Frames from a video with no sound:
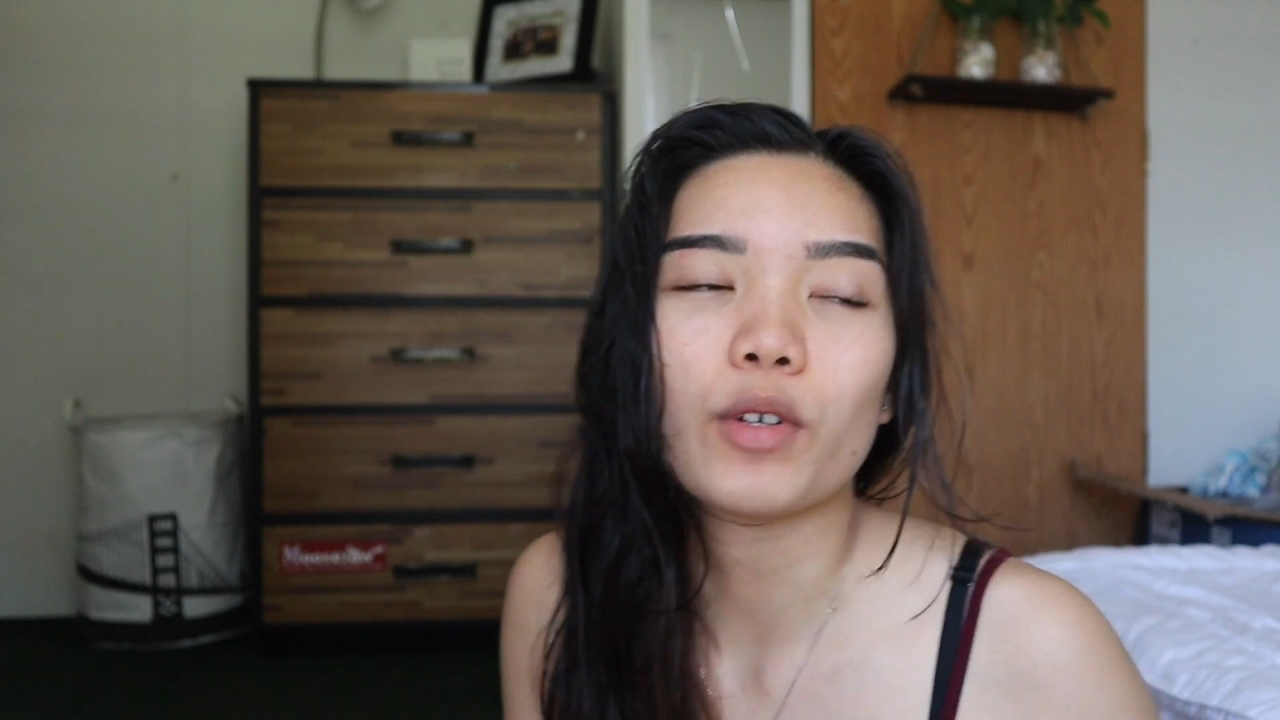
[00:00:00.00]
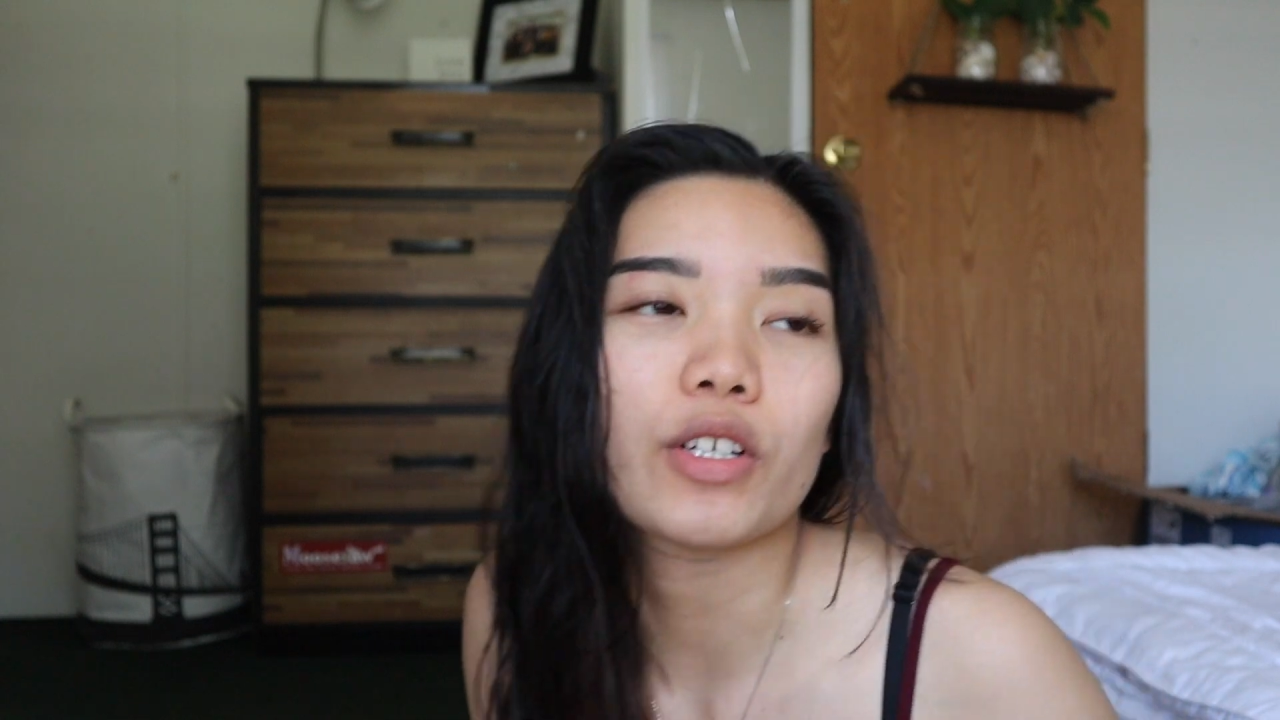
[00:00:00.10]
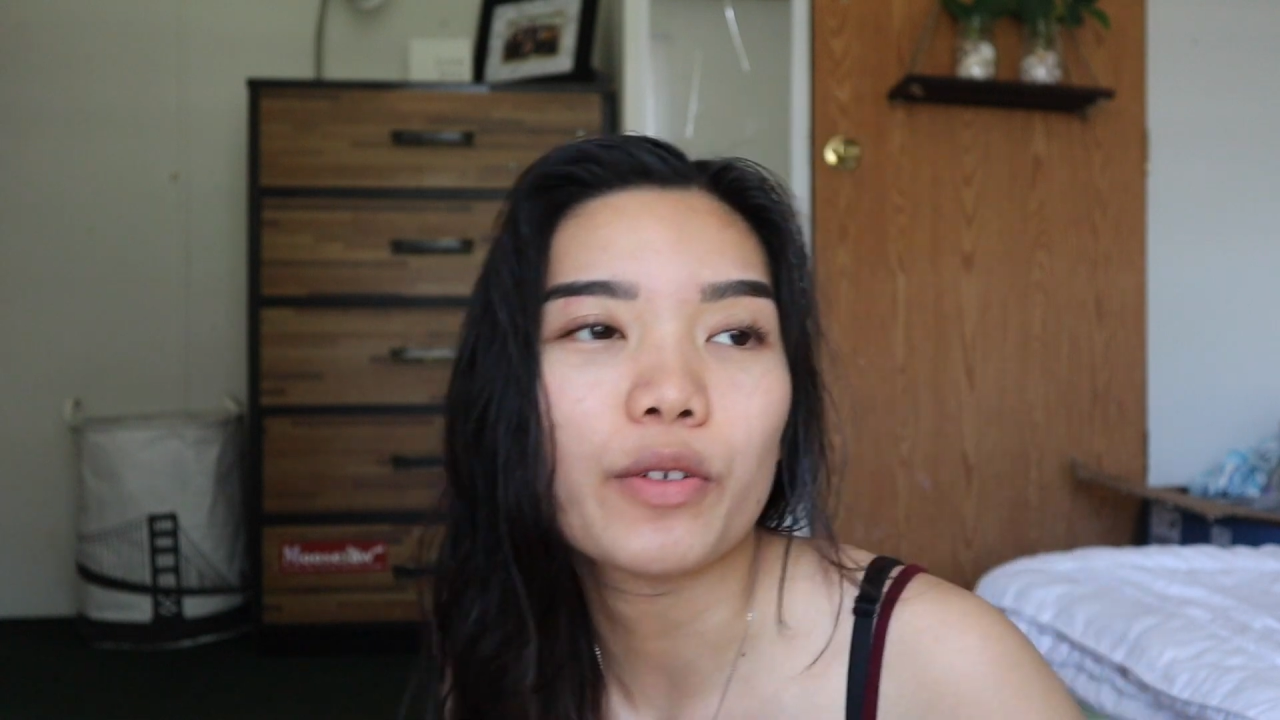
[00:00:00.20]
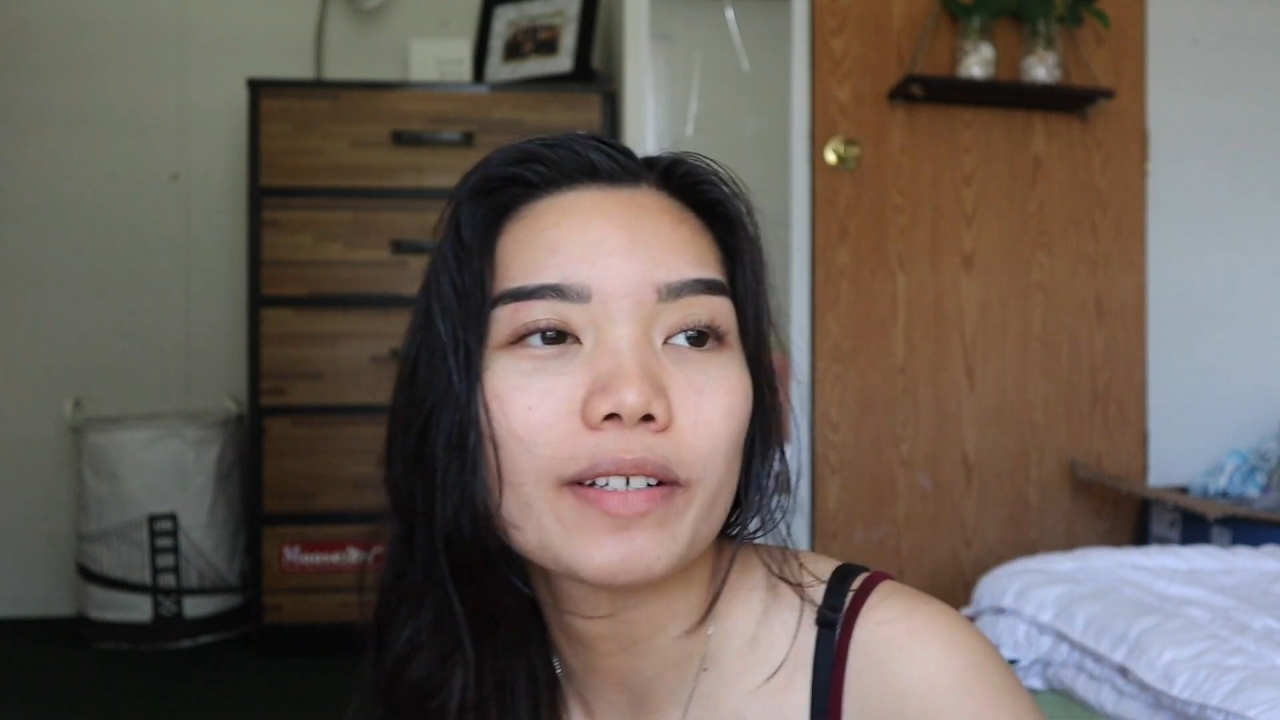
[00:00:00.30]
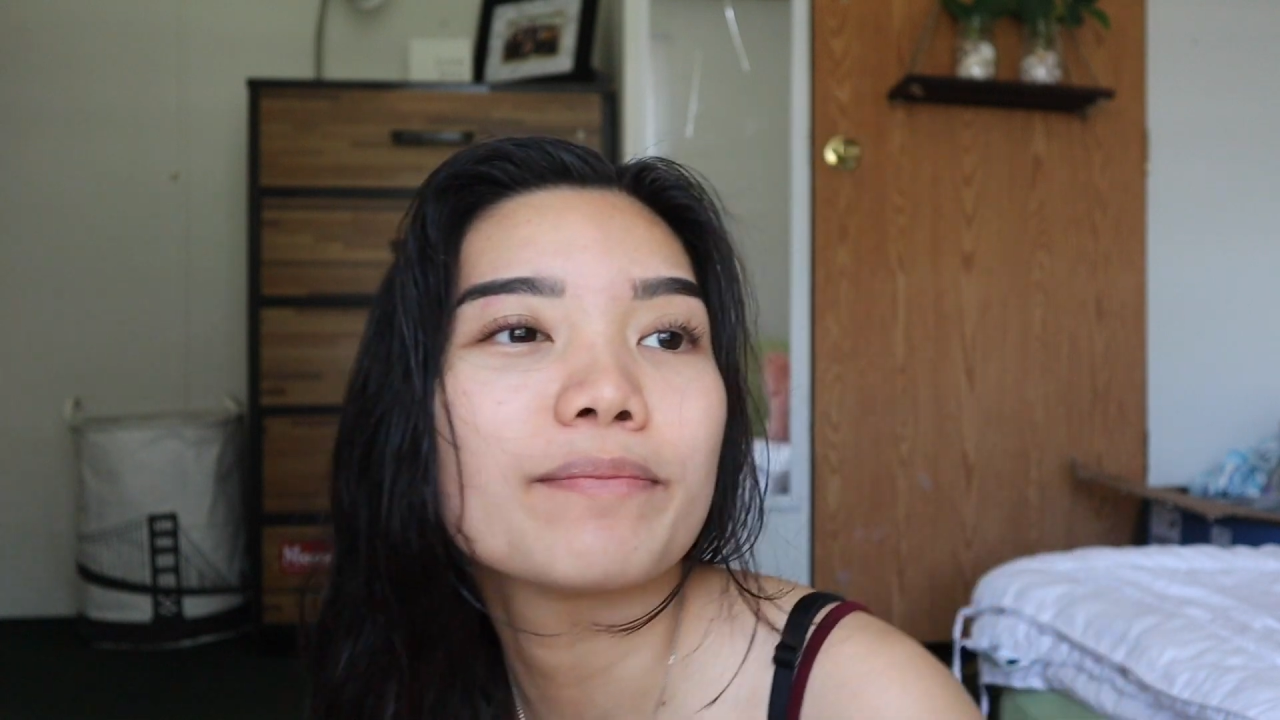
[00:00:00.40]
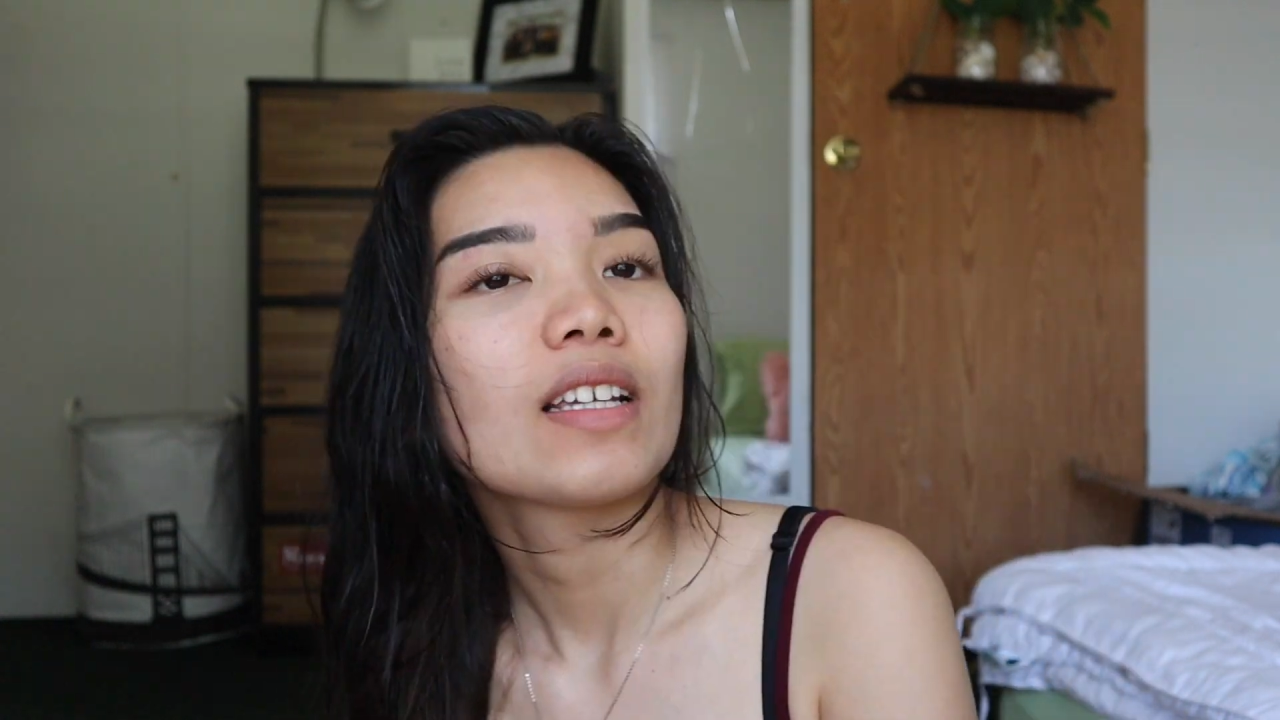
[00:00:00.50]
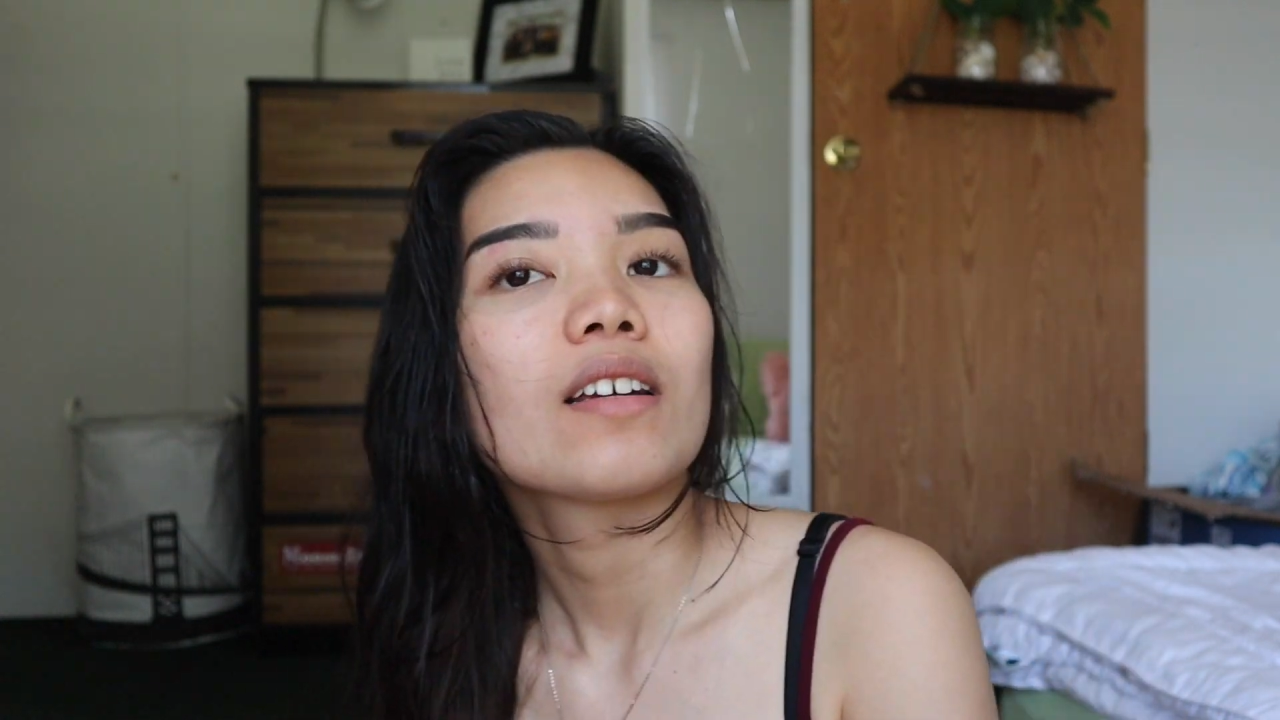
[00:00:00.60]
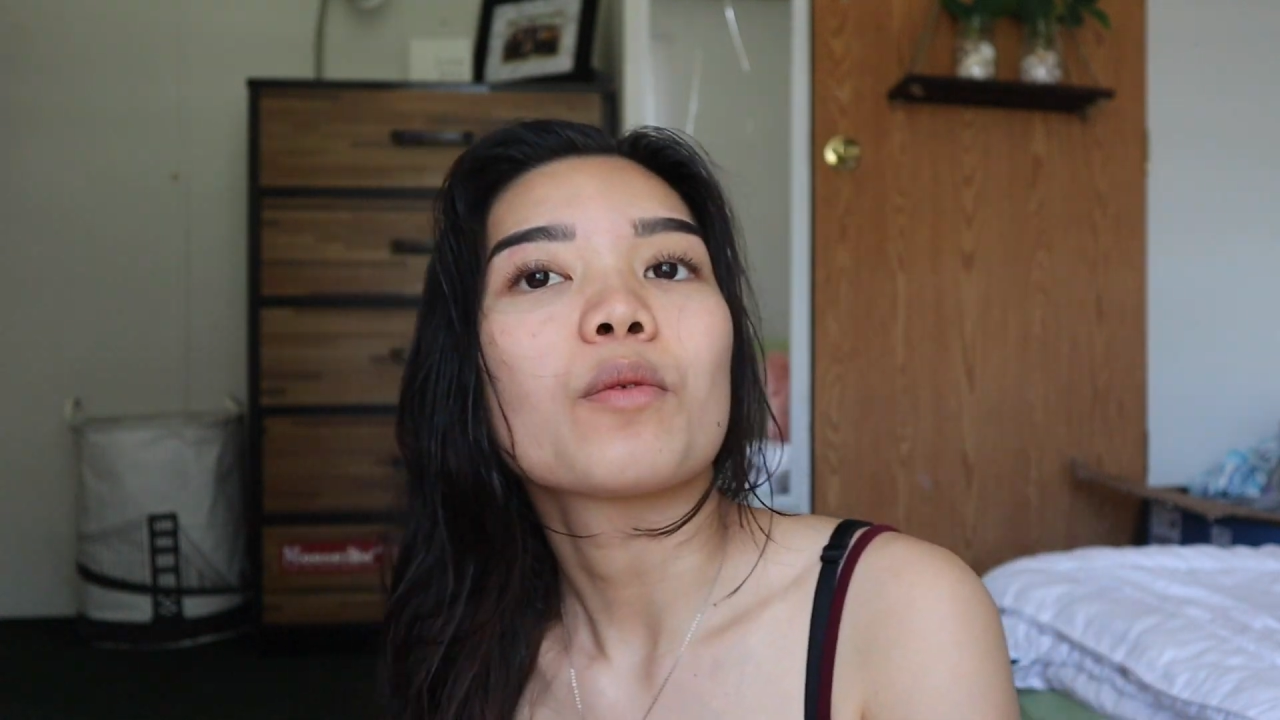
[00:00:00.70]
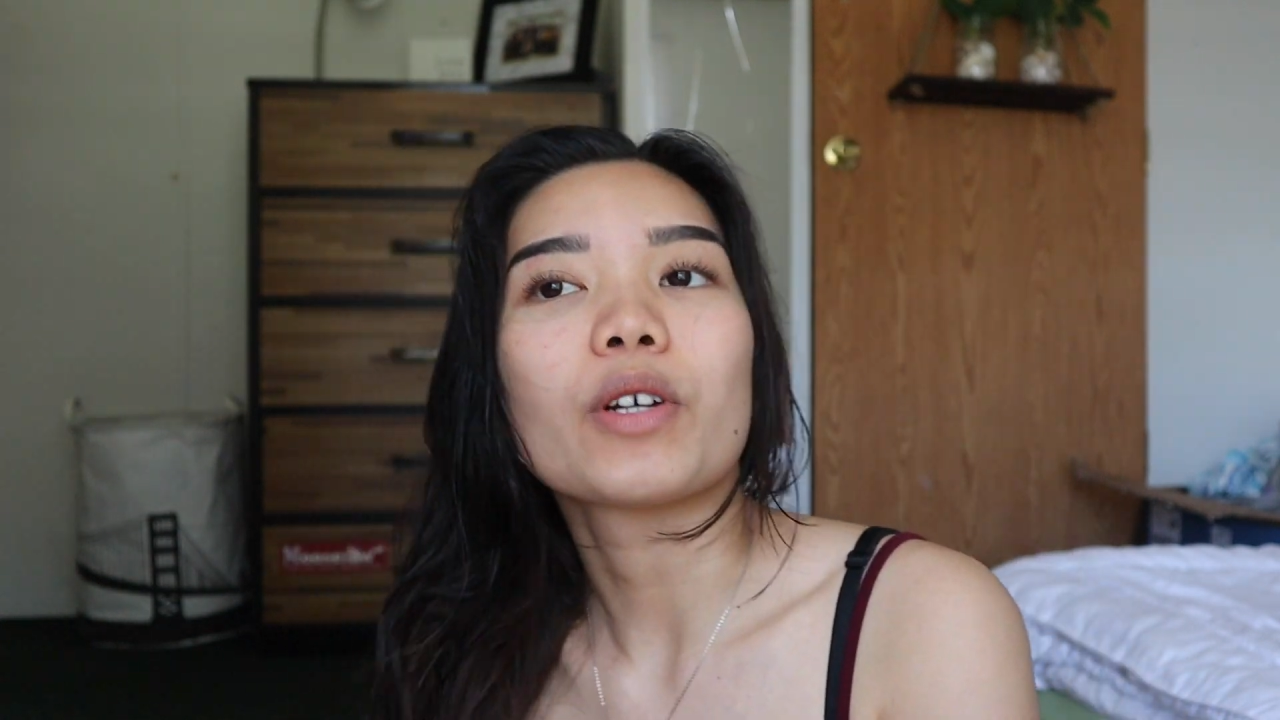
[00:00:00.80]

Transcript: We're gonna do it.